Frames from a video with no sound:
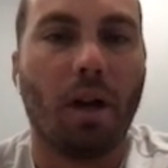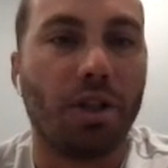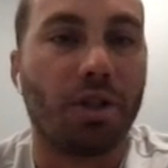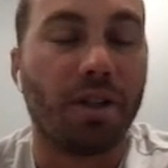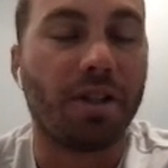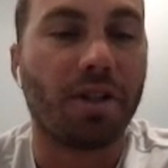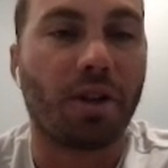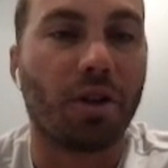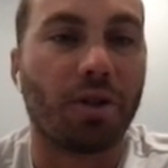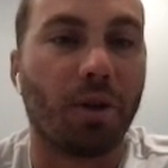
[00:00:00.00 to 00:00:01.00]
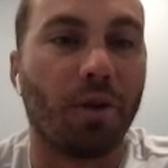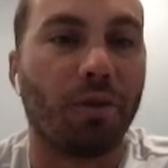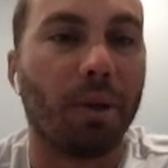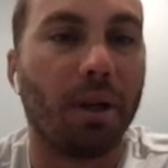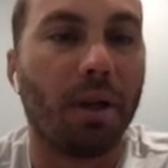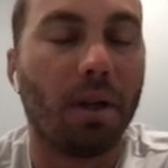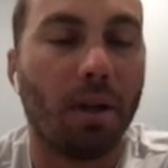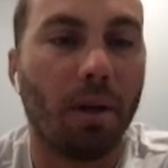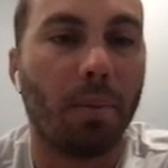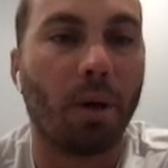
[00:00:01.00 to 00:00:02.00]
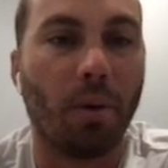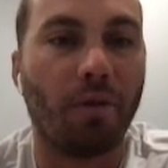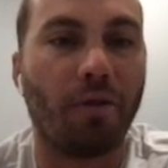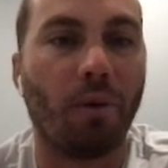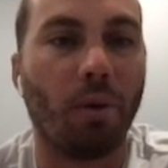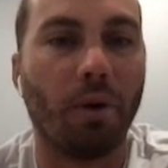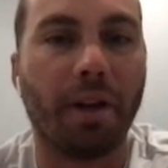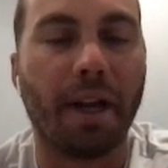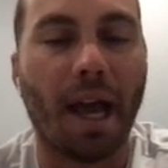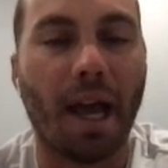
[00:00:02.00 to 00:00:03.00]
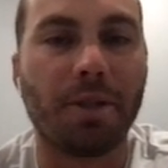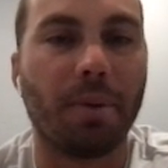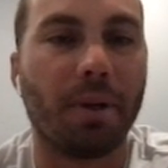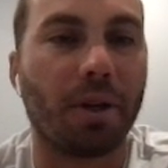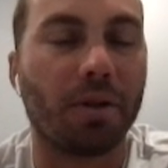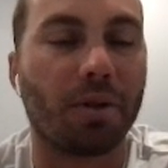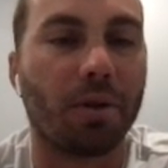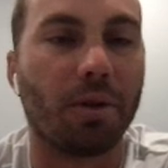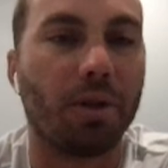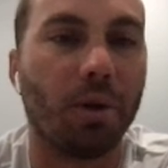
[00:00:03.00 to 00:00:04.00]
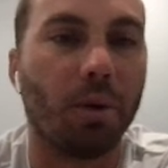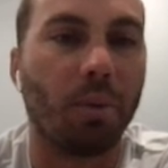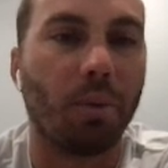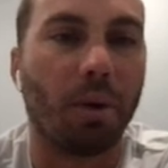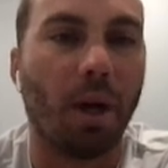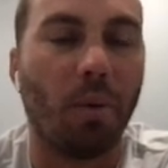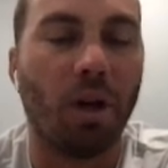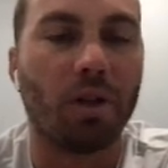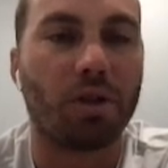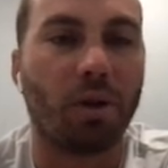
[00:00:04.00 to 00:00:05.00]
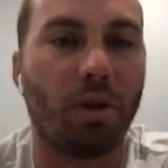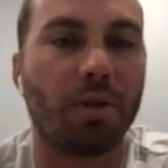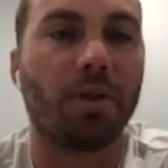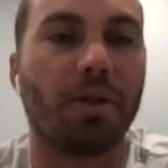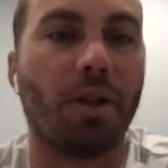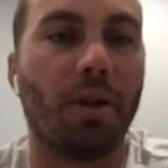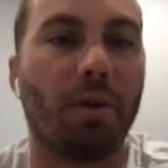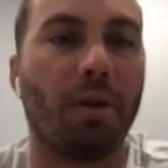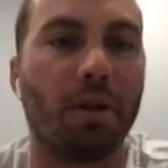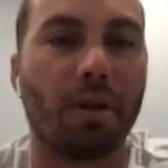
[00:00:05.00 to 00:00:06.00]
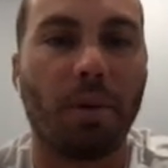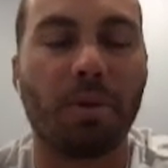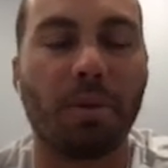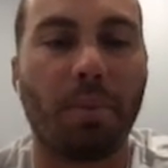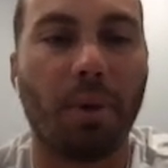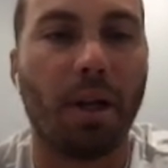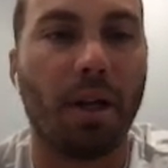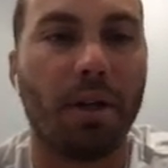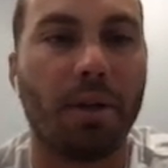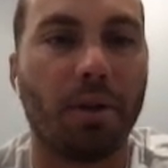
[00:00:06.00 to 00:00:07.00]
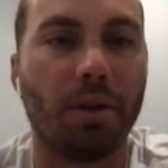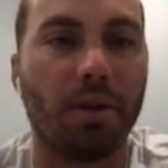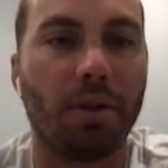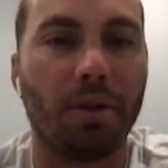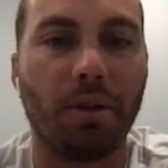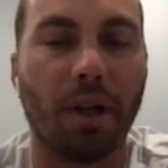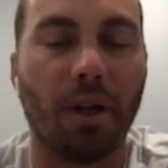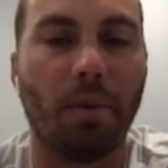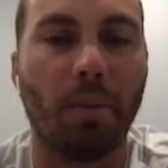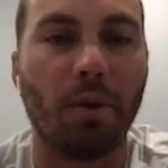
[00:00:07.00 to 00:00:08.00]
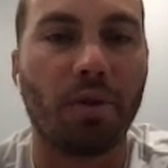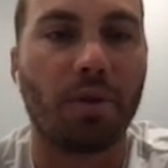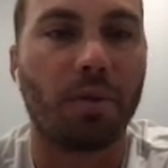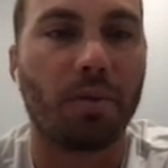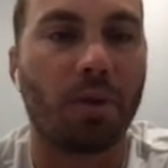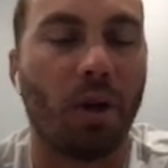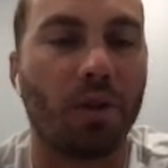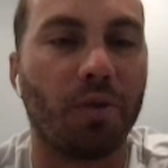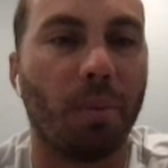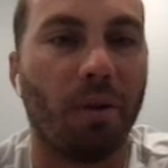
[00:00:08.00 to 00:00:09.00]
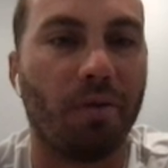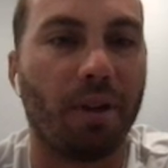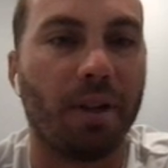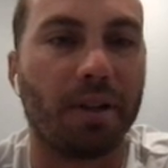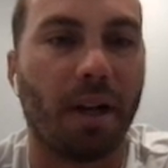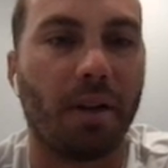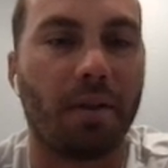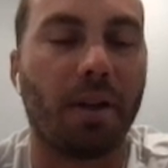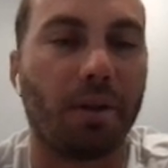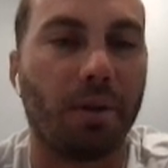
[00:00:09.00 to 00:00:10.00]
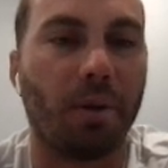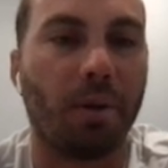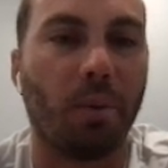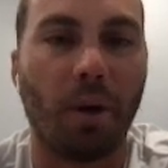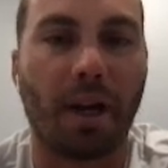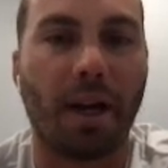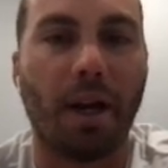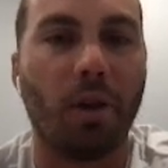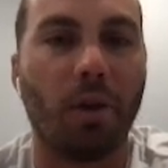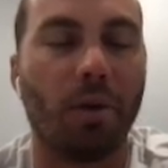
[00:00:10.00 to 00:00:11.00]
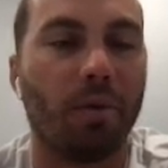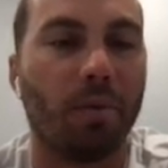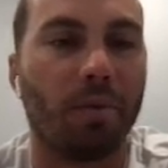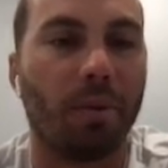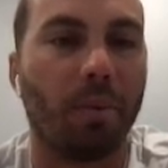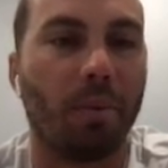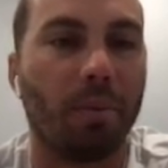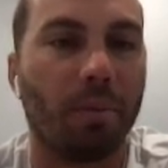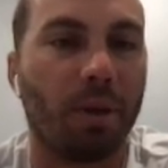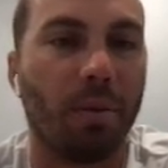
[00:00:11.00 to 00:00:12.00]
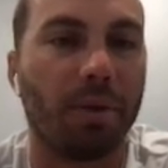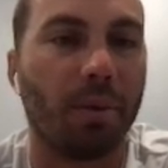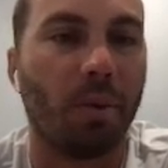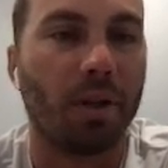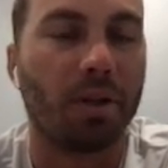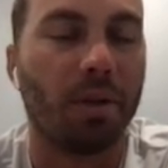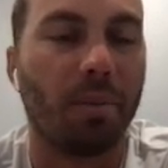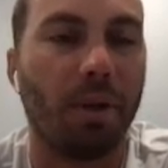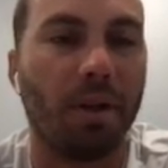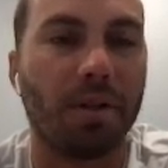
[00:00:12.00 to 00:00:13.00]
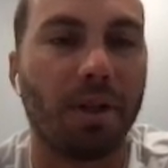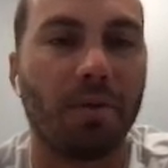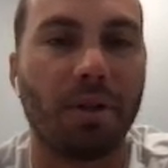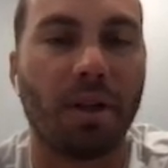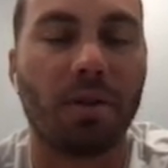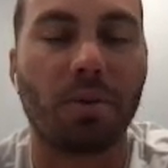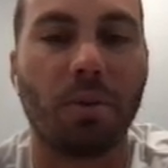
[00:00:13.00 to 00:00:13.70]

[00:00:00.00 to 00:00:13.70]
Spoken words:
All right, so this is a concern for me going forward, and it has been a concern. You know, when I watch Charleston Southern and Clemson play, you know, I know most college football fans kind of think, you know, what can I learn from Clemson watching them play this FCS